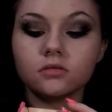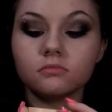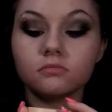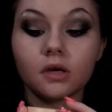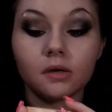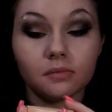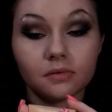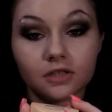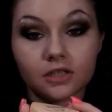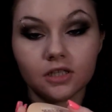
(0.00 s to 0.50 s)

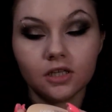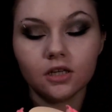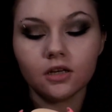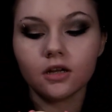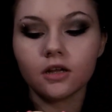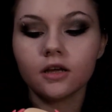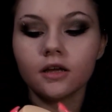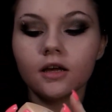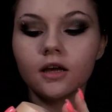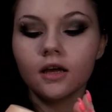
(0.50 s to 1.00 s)
Maybelline,
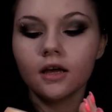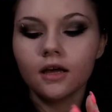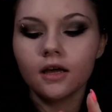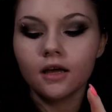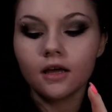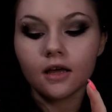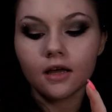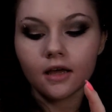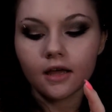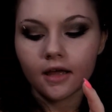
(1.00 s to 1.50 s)

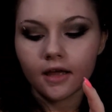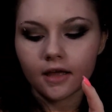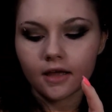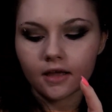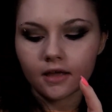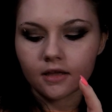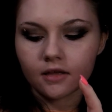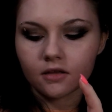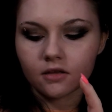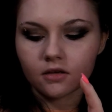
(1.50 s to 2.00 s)

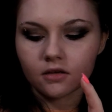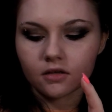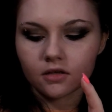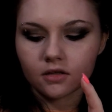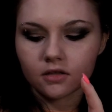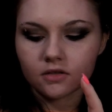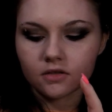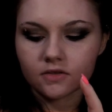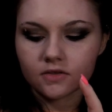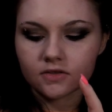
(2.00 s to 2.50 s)
and it
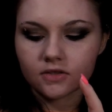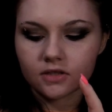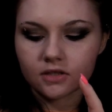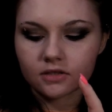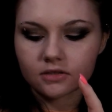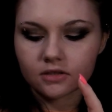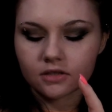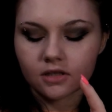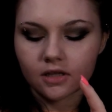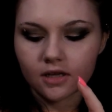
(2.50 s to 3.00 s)
is
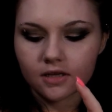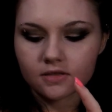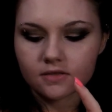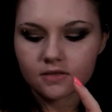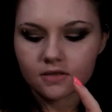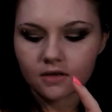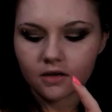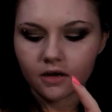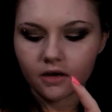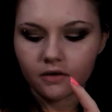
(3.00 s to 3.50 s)
in
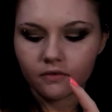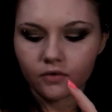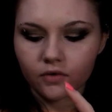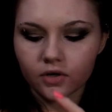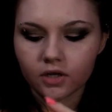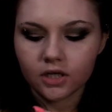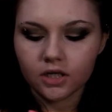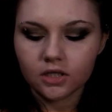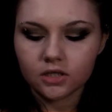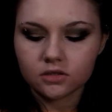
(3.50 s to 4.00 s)
Classic
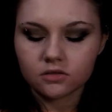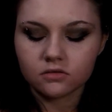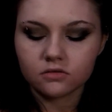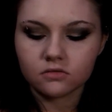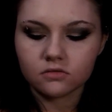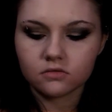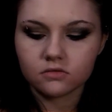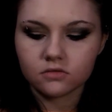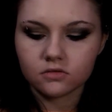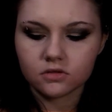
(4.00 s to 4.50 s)
Ivory.
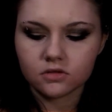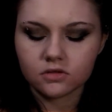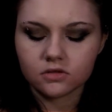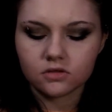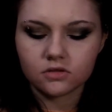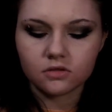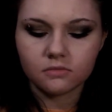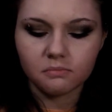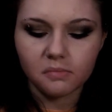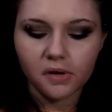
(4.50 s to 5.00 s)

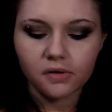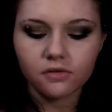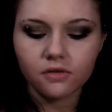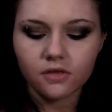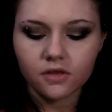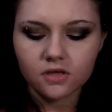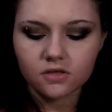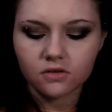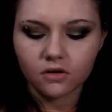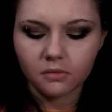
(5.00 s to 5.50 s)
Both of
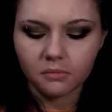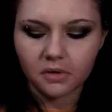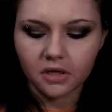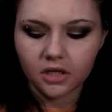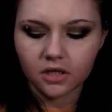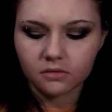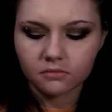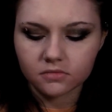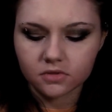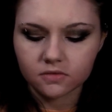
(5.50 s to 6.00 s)
these are
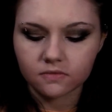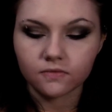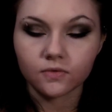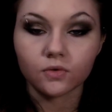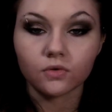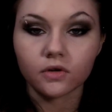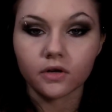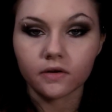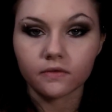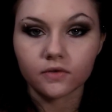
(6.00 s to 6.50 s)
medium to
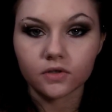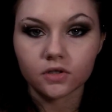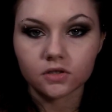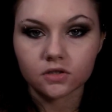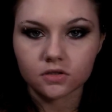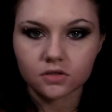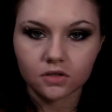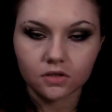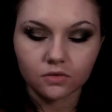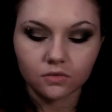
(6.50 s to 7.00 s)
full
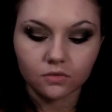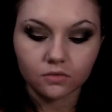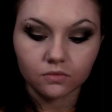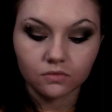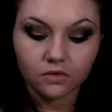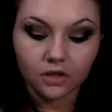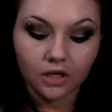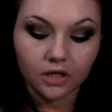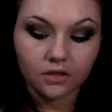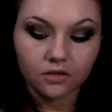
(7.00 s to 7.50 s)
coverage, so
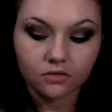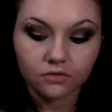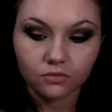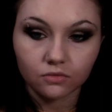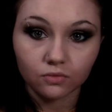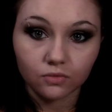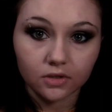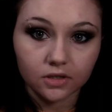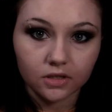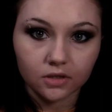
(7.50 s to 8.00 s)
they do
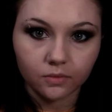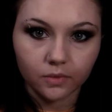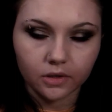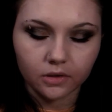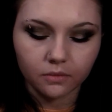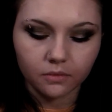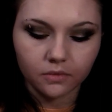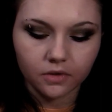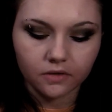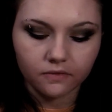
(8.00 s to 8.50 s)
really
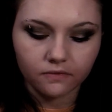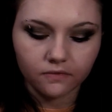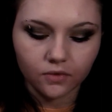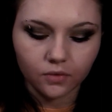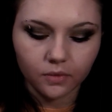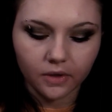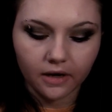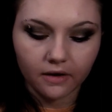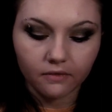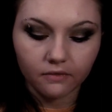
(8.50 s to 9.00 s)
well if
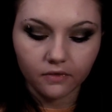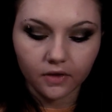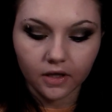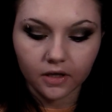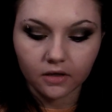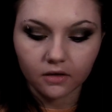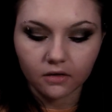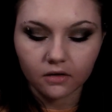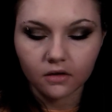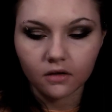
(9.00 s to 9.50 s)
you have
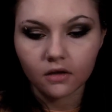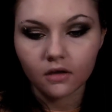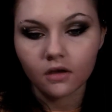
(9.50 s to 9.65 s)
like